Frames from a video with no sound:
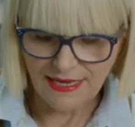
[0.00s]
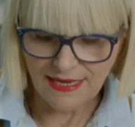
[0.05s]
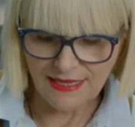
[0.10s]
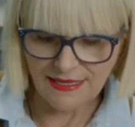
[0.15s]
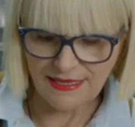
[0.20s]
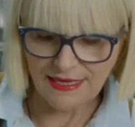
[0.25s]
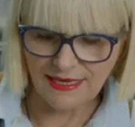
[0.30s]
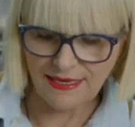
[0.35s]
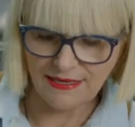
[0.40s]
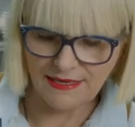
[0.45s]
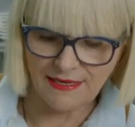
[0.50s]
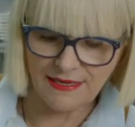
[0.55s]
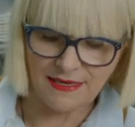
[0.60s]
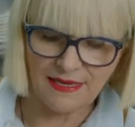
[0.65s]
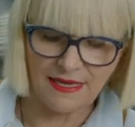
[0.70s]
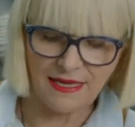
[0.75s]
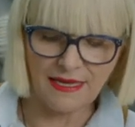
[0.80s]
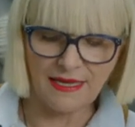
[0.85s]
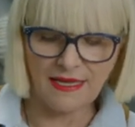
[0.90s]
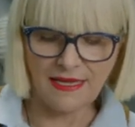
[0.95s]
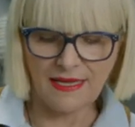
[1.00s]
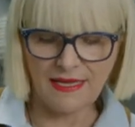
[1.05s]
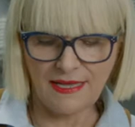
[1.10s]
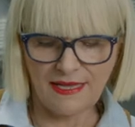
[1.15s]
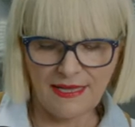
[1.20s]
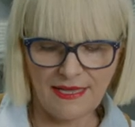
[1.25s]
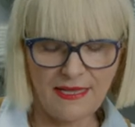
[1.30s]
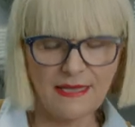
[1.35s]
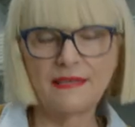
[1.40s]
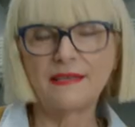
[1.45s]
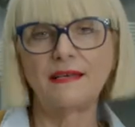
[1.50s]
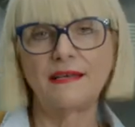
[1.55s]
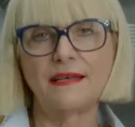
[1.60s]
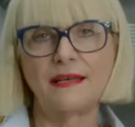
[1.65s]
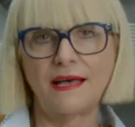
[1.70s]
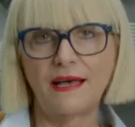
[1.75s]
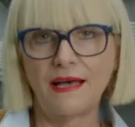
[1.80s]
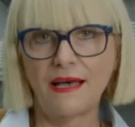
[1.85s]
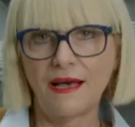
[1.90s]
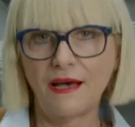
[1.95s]
Then
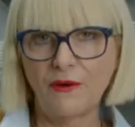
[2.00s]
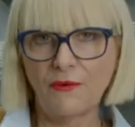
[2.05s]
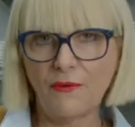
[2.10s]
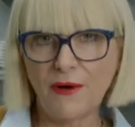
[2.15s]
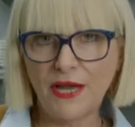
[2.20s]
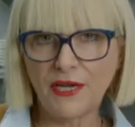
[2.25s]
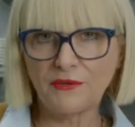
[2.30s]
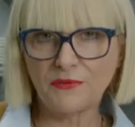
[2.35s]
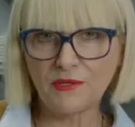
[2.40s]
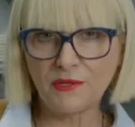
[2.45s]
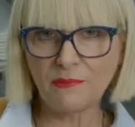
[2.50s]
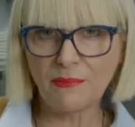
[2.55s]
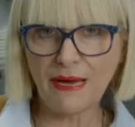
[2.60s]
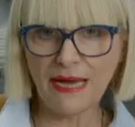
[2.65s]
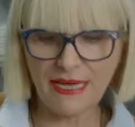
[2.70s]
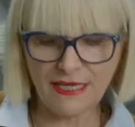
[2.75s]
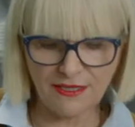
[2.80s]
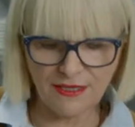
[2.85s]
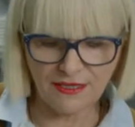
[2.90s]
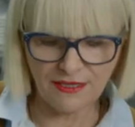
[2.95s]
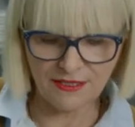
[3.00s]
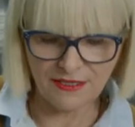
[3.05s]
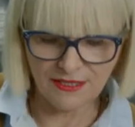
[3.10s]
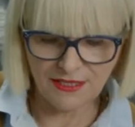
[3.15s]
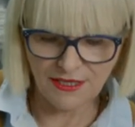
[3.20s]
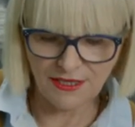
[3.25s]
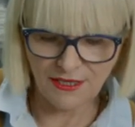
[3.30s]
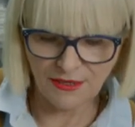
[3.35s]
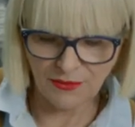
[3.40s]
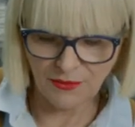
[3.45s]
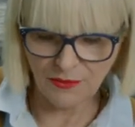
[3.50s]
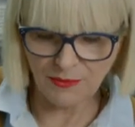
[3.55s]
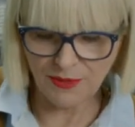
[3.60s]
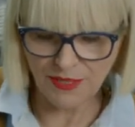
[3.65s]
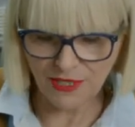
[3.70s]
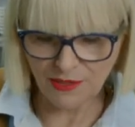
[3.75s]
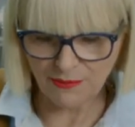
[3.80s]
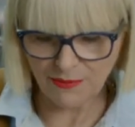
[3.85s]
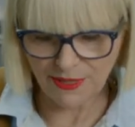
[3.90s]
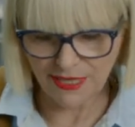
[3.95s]
one of the binders will
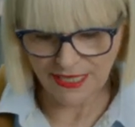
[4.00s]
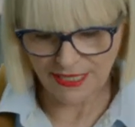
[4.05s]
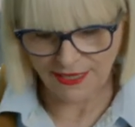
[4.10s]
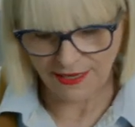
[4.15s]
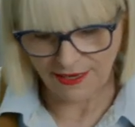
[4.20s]
be the bread